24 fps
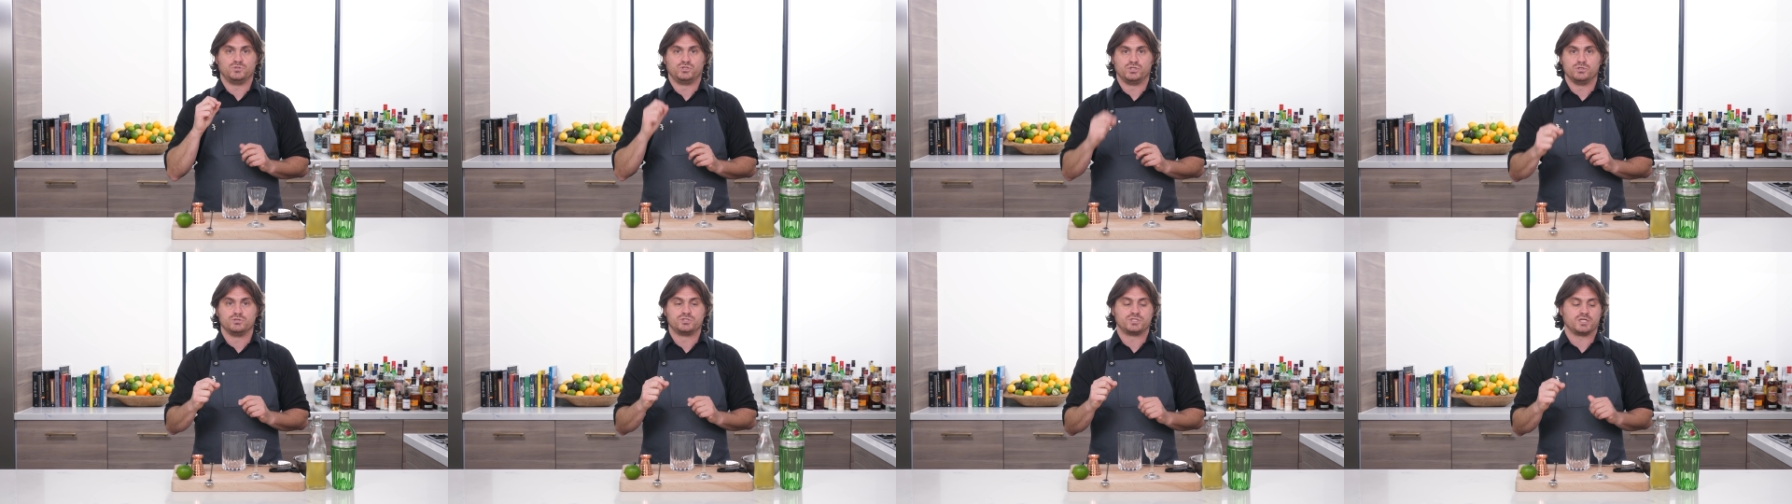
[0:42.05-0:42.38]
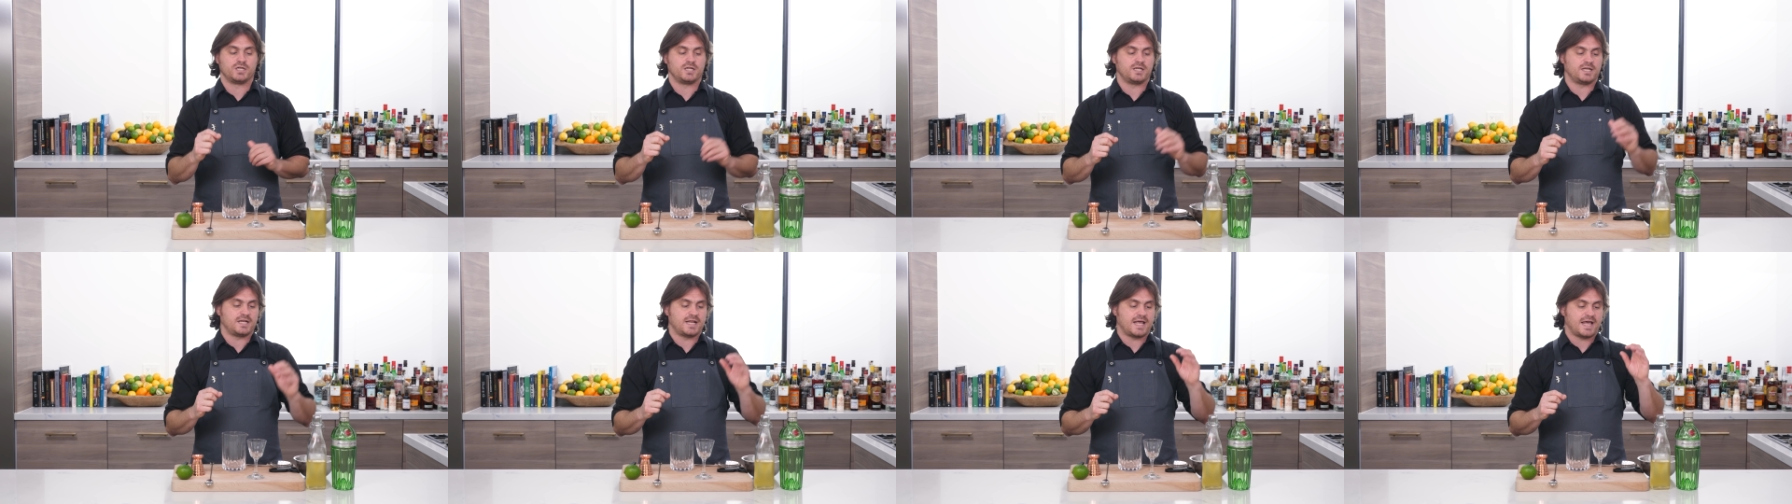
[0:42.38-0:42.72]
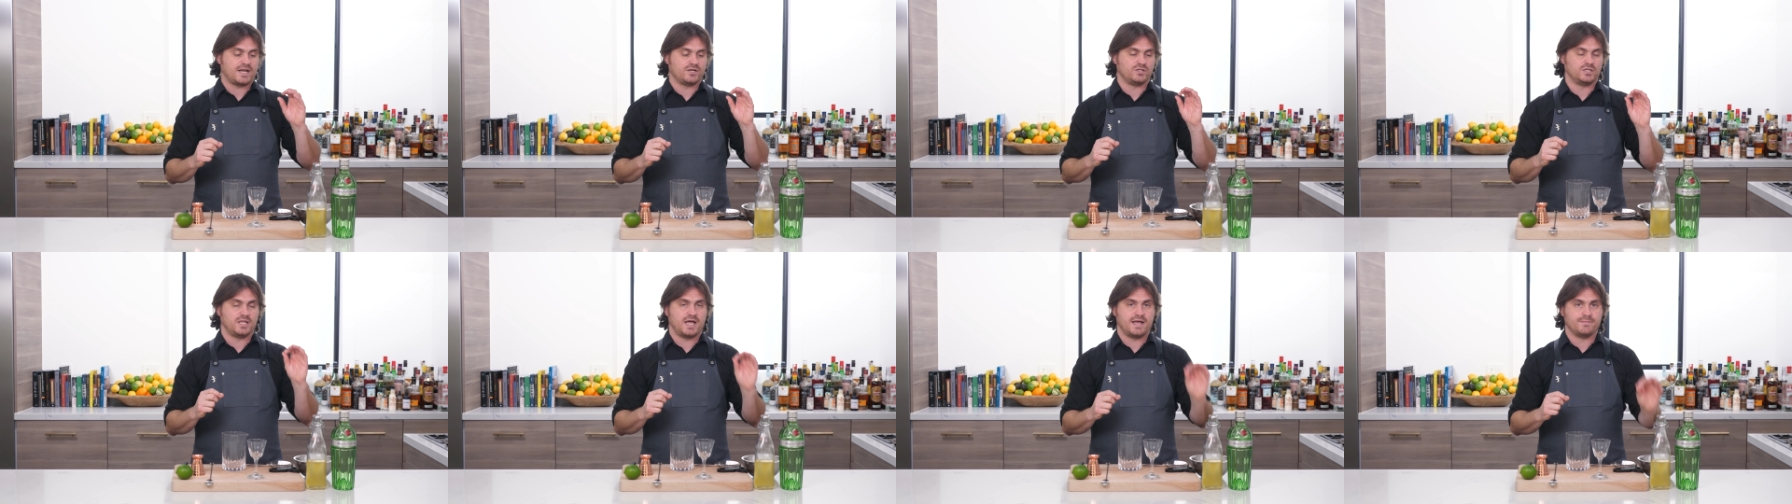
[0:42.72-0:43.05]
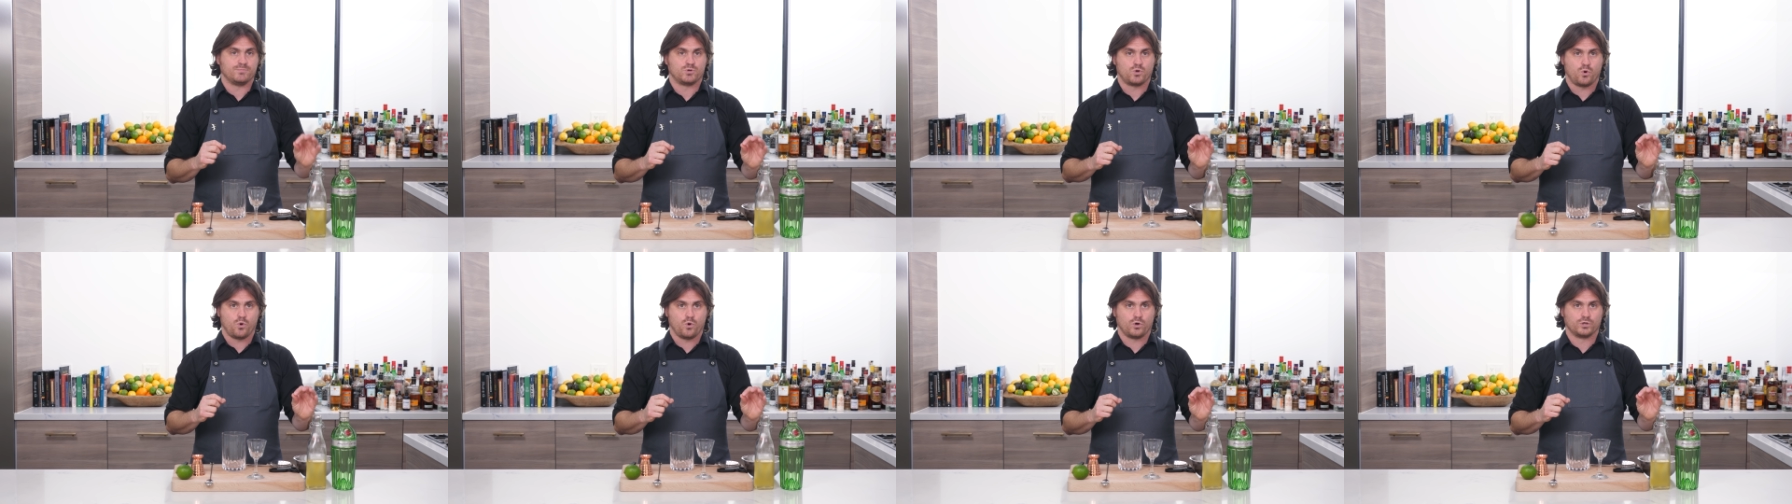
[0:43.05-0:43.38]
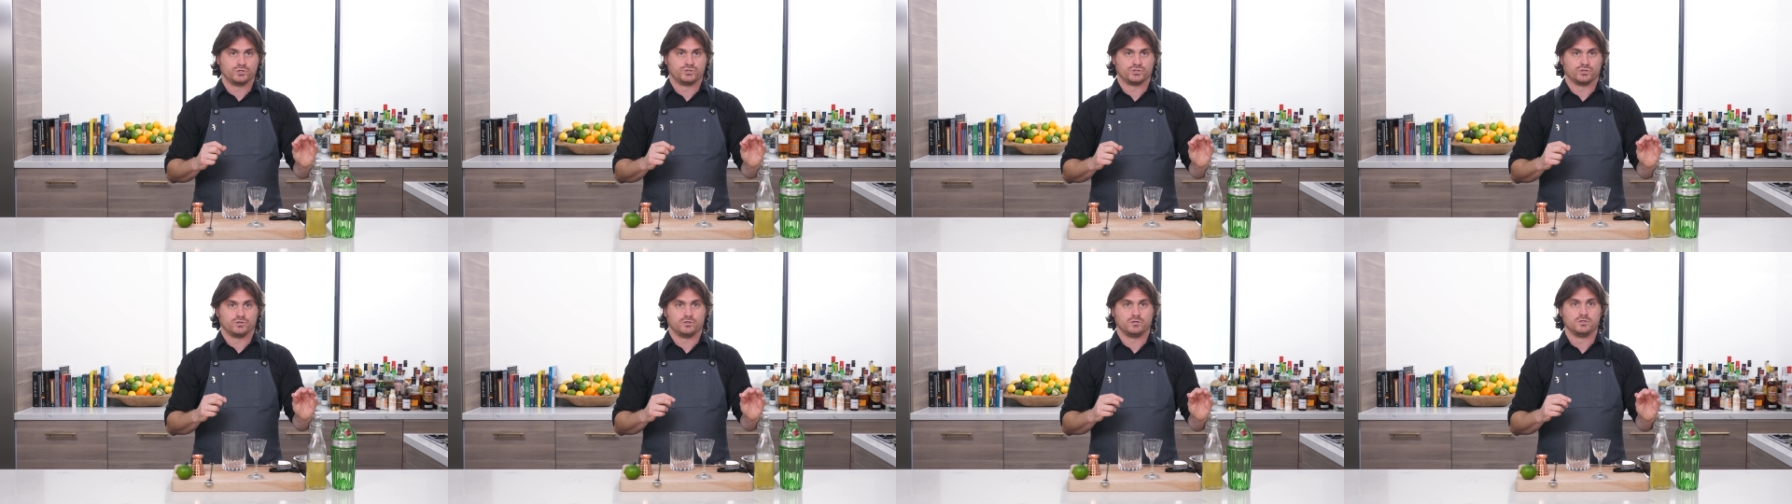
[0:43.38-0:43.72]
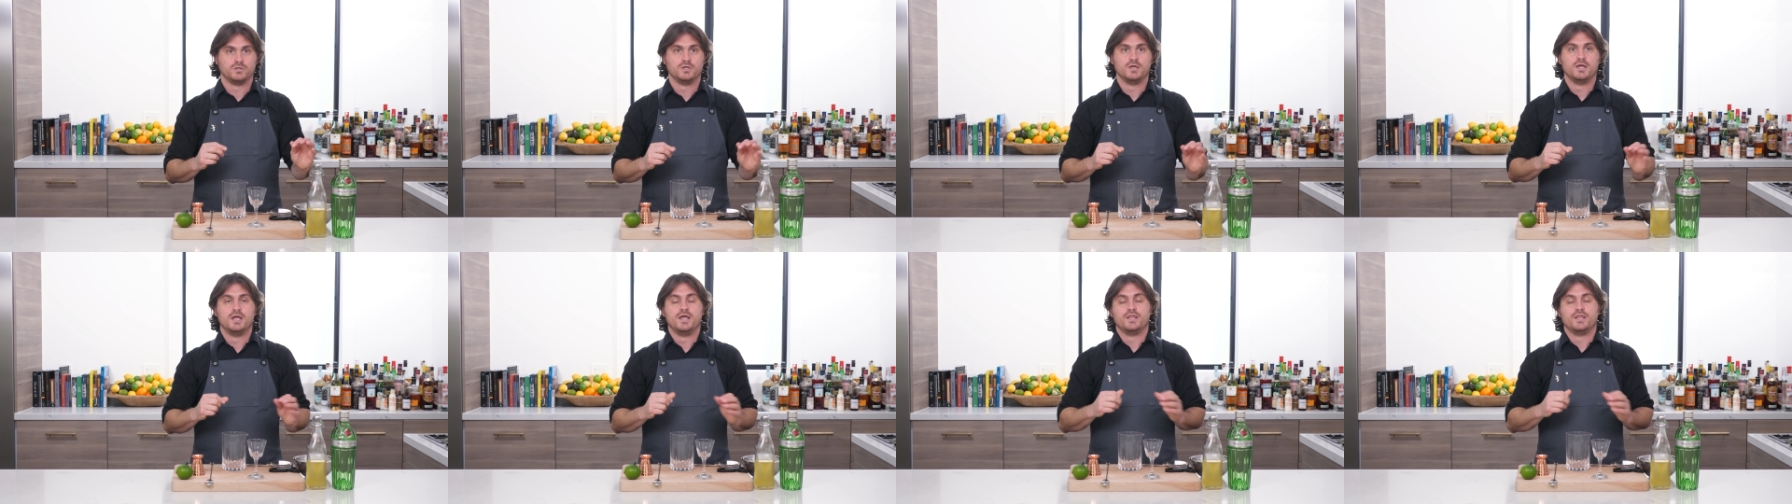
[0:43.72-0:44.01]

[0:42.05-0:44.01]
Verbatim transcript: juice in it, it had lime cordial.